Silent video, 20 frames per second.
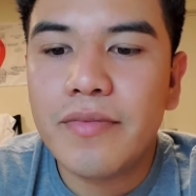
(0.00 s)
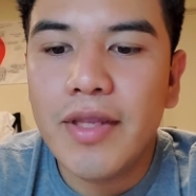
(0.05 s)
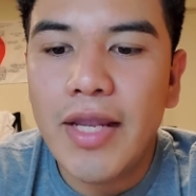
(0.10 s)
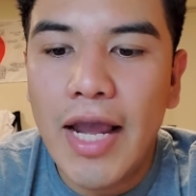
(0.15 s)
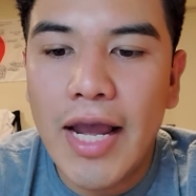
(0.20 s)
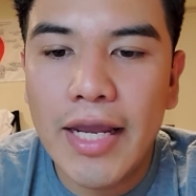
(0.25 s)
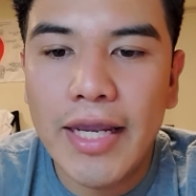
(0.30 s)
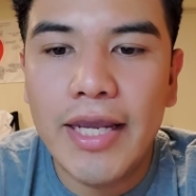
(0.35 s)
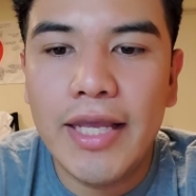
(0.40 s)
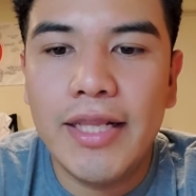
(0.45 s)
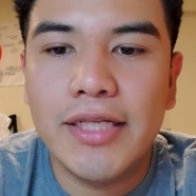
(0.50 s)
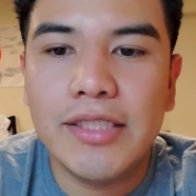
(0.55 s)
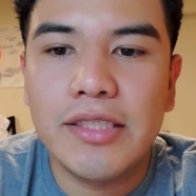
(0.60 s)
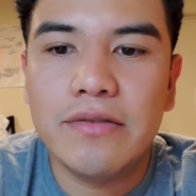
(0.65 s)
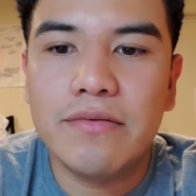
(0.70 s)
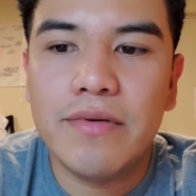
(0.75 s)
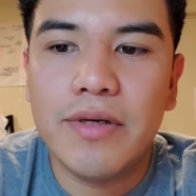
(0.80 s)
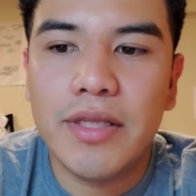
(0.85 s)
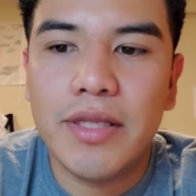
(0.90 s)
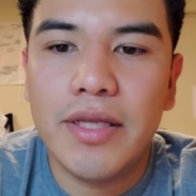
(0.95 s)
again, this
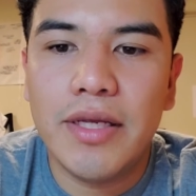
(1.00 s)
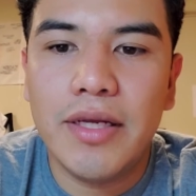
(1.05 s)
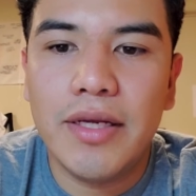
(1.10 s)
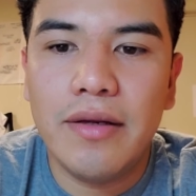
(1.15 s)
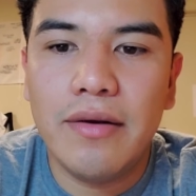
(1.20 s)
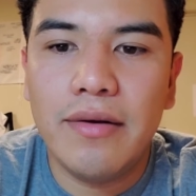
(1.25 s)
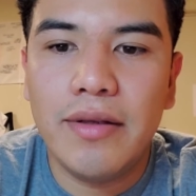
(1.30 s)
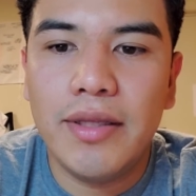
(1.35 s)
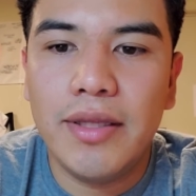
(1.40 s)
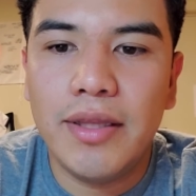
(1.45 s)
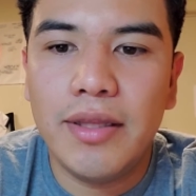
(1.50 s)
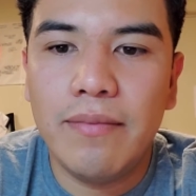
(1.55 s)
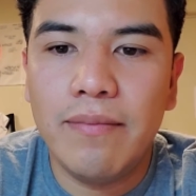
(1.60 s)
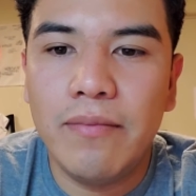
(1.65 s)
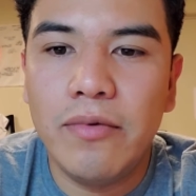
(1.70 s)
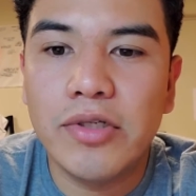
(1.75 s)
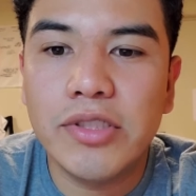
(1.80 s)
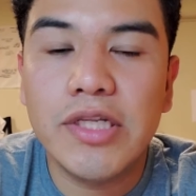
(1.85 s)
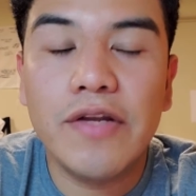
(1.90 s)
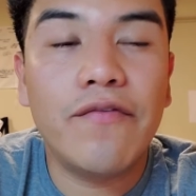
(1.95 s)
is where they,
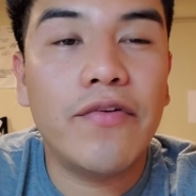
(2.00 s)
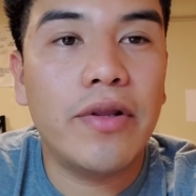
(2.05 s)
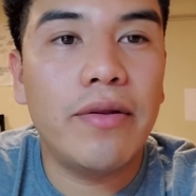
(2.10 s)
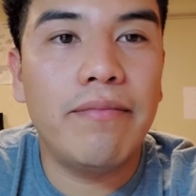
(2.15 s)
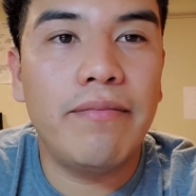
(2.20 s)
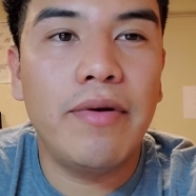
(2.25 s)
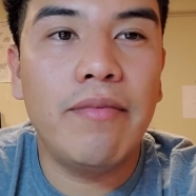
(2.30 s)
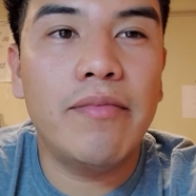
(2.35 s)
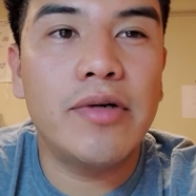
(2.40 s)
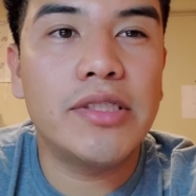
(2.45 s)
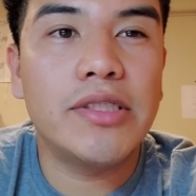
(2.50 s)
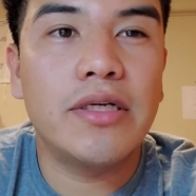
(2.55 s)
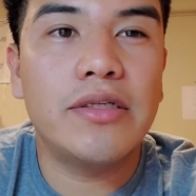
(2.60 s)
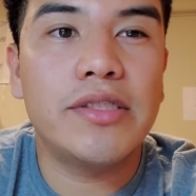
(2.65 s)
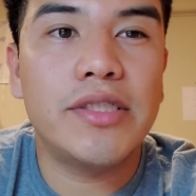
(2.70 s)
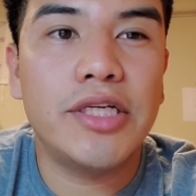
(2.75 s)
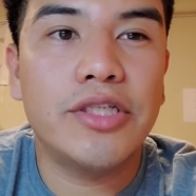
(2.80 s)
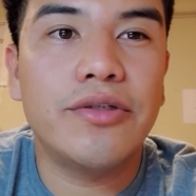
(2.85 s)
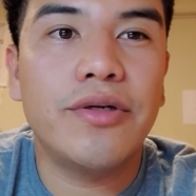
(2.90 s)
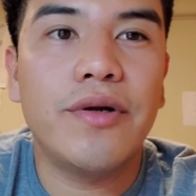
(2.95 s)
mostly for the members are
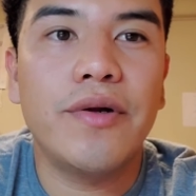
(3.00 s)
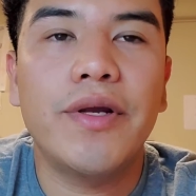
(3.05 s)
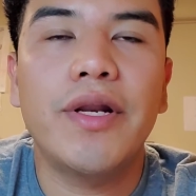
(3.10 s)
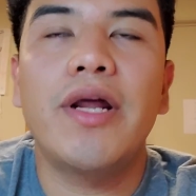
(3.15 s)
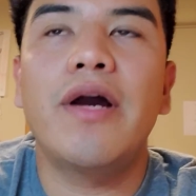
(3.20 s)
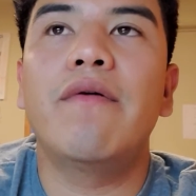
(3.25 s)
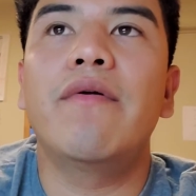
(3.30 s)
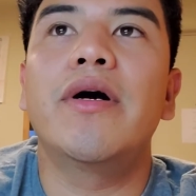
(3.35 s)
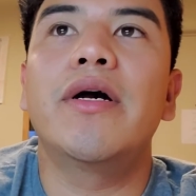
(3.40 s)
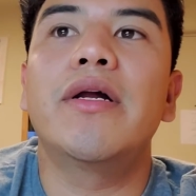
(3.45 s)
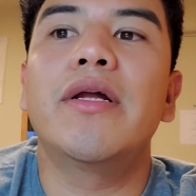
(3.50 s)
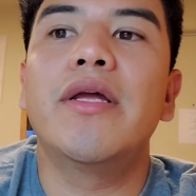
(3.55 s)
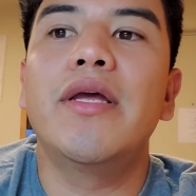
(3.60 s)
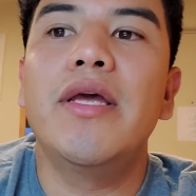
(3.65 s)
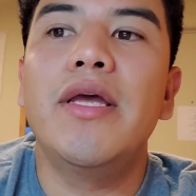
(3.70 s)
stationed in Okinawa.